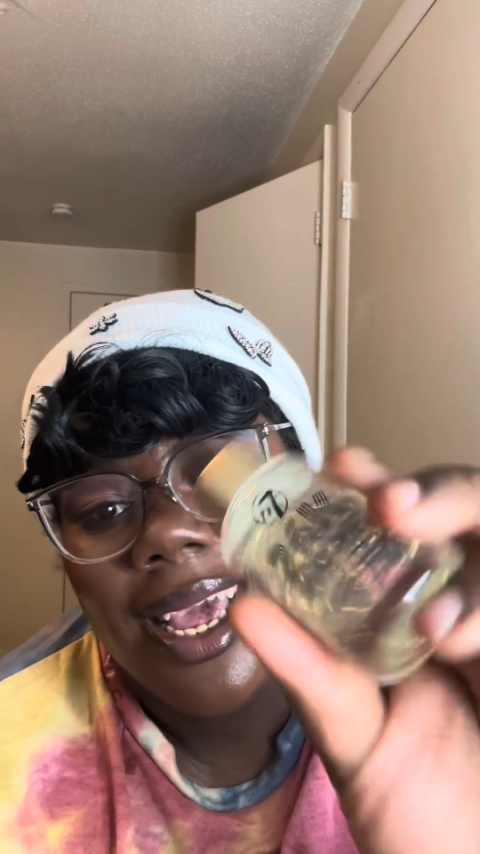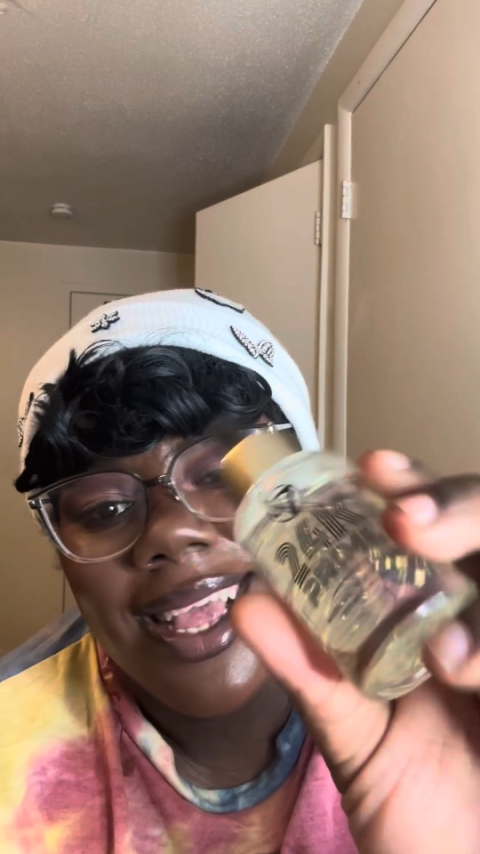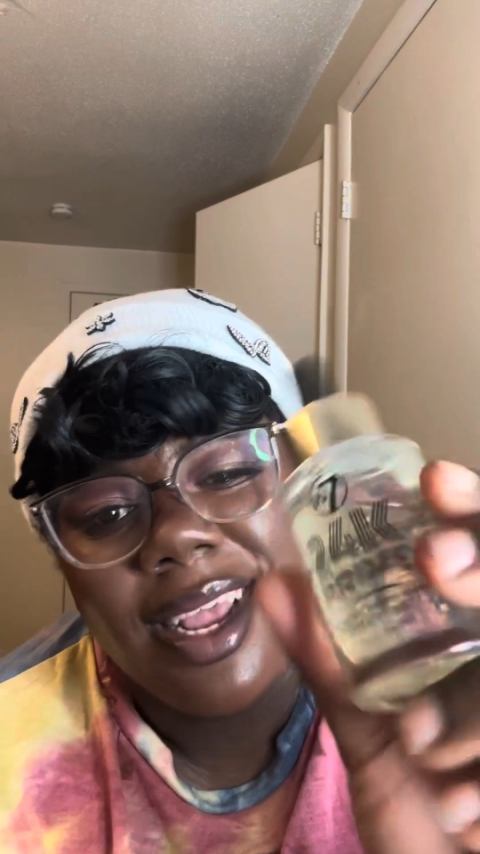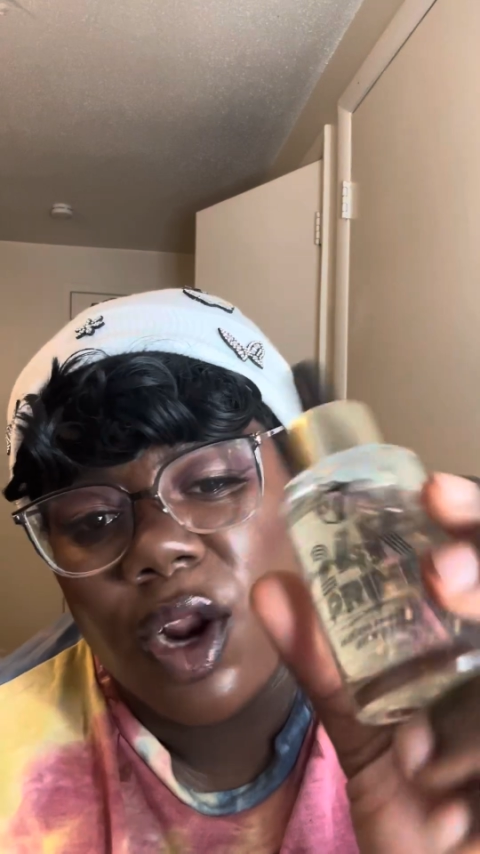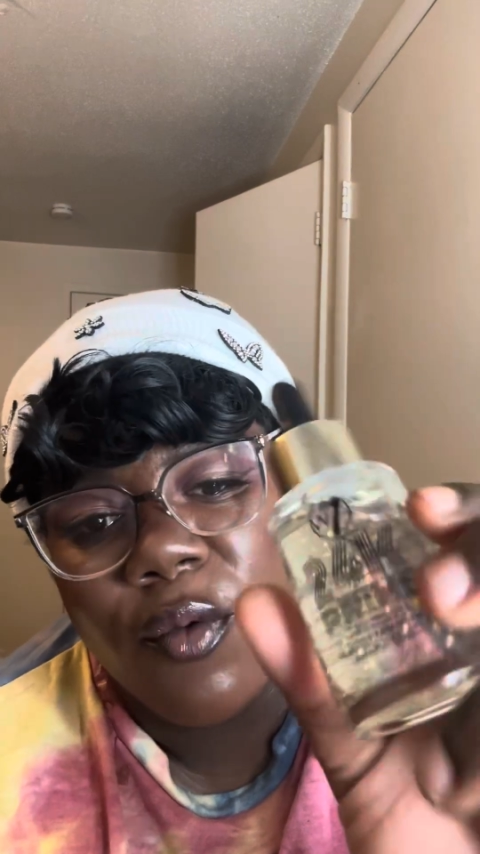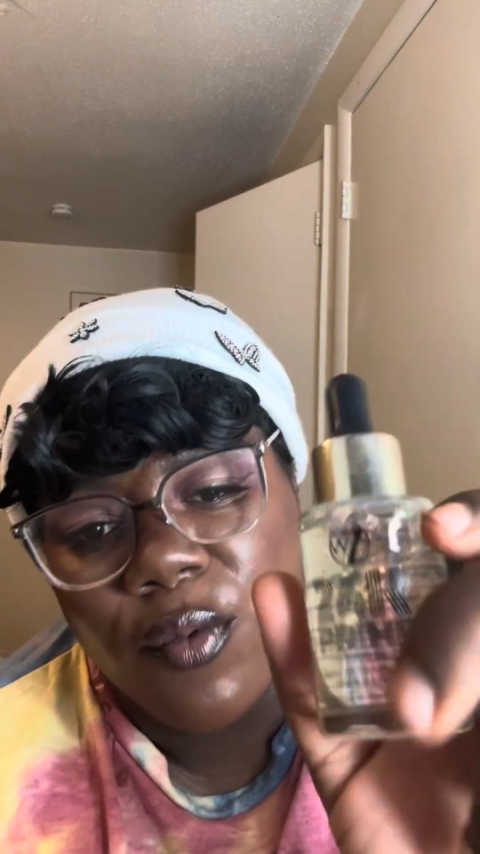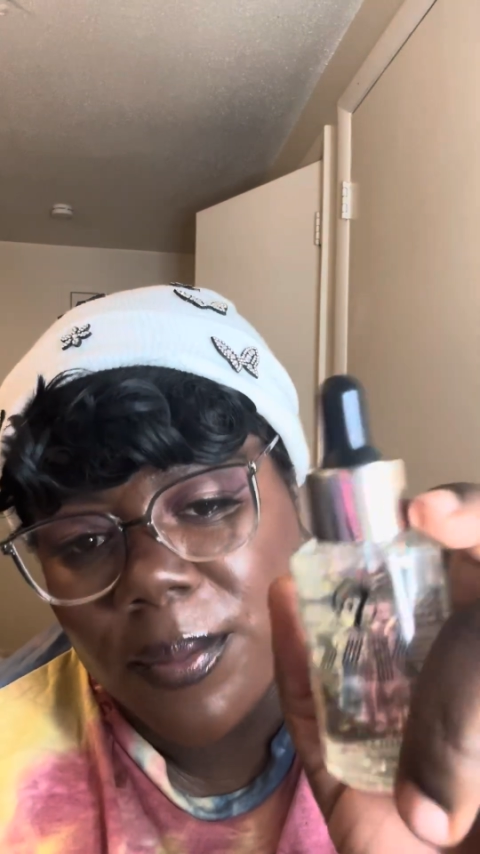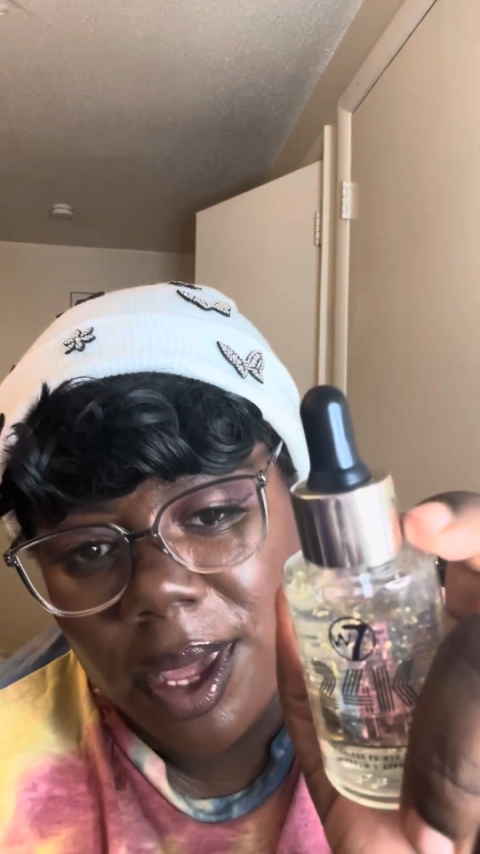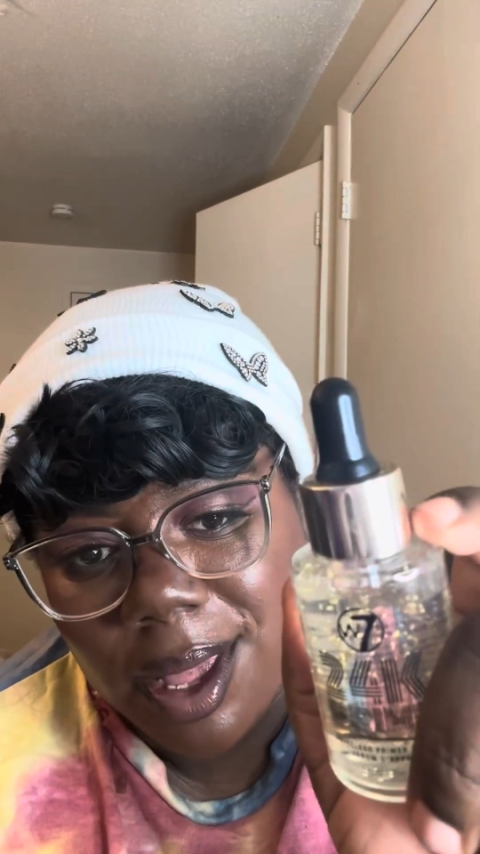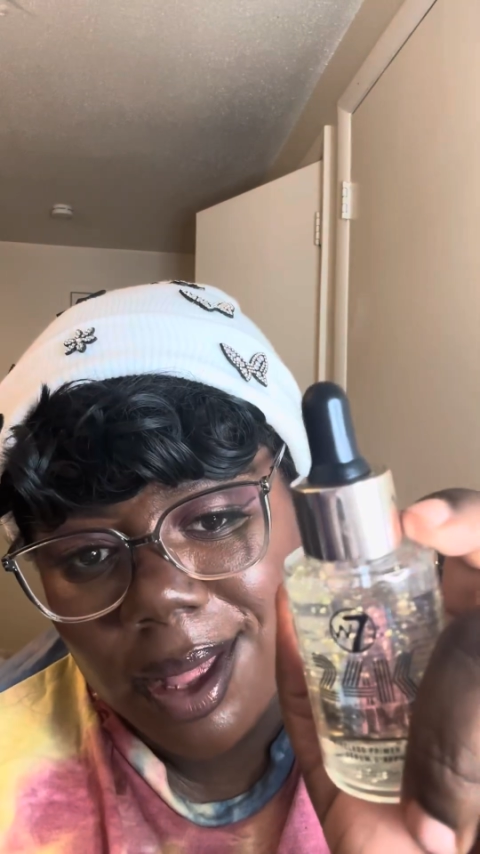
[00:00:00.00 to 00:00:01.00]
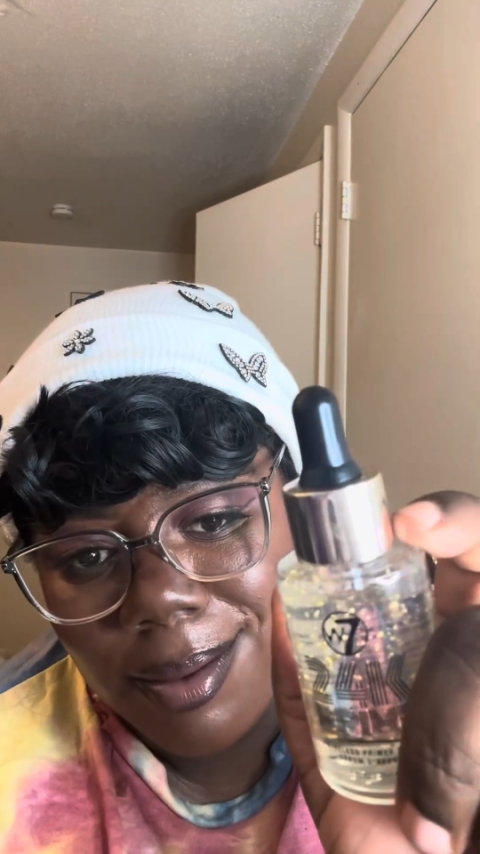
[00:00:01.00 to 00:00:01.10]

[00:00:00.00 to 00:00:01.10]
it's a no for me.